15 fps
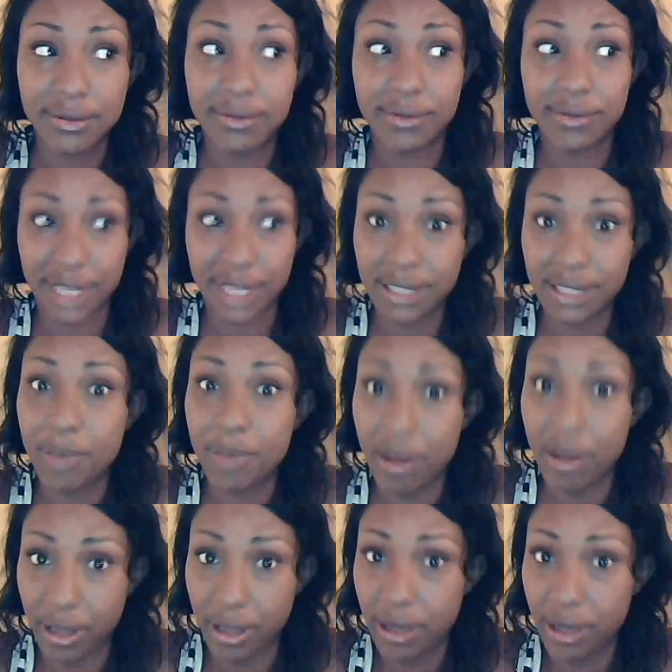that smell
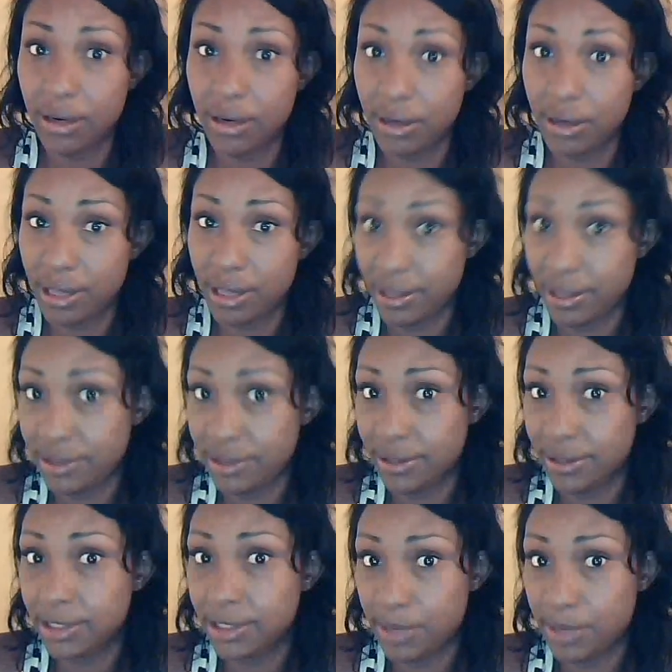good, and they still
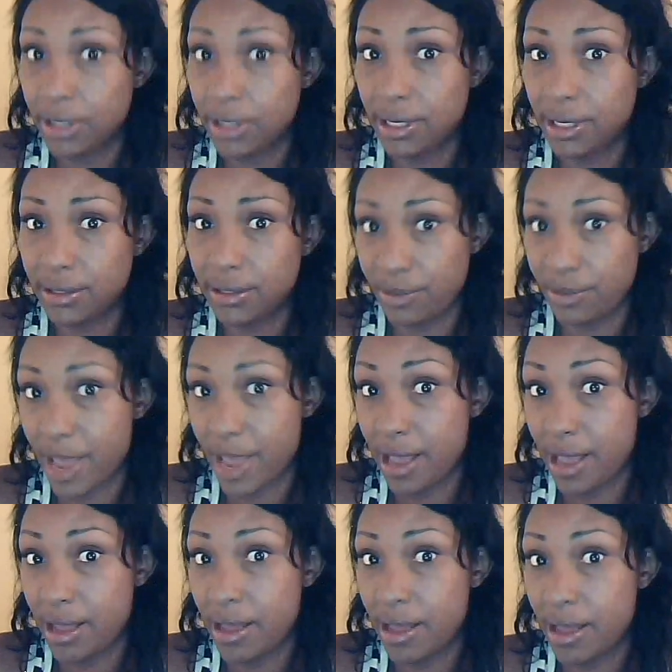can smell good and sweat,
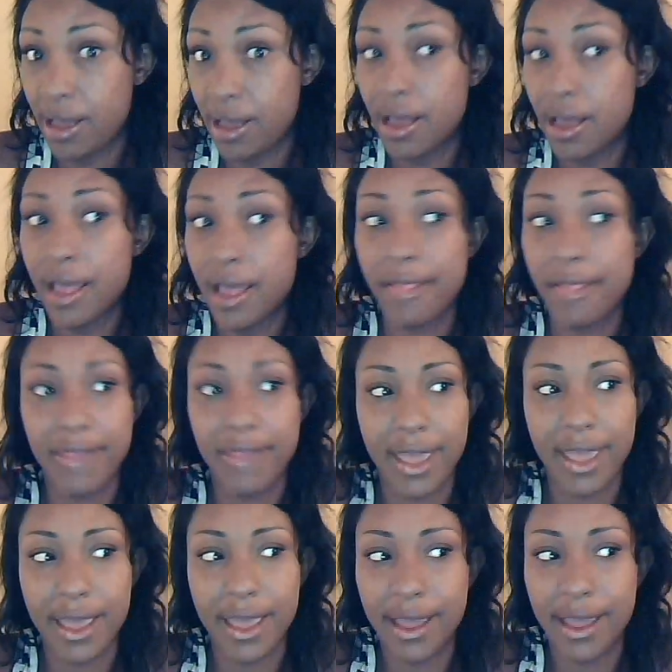
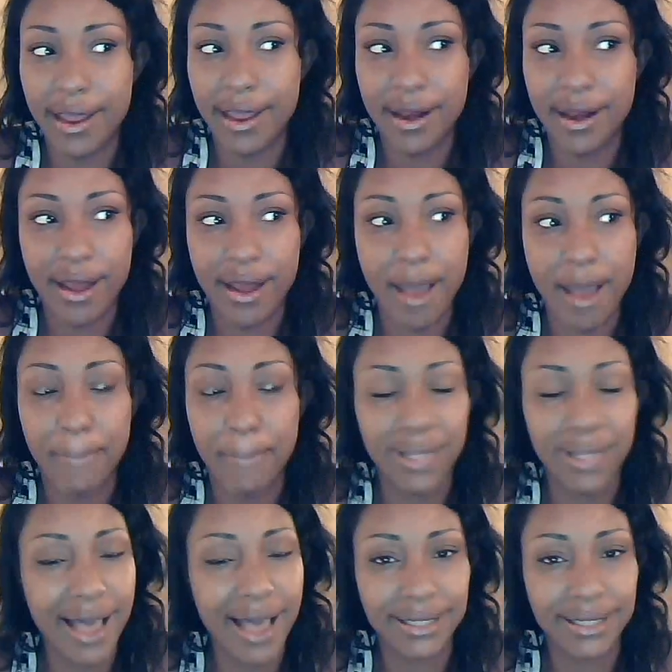than
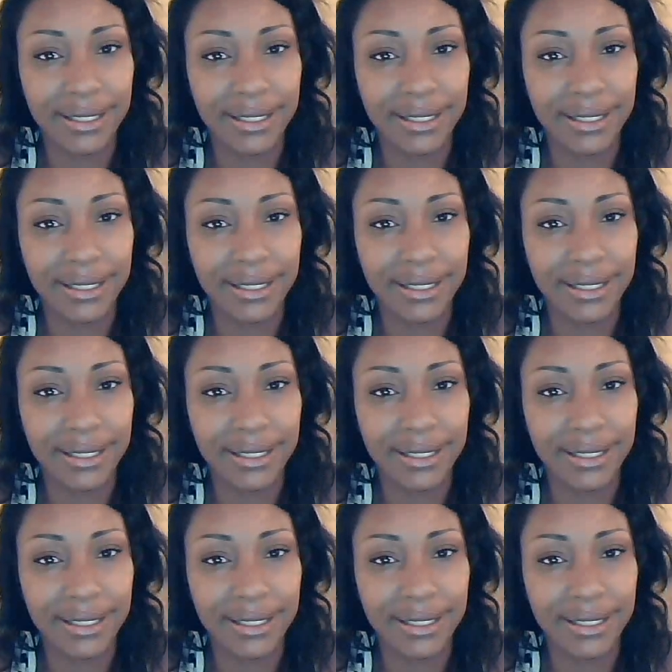blocked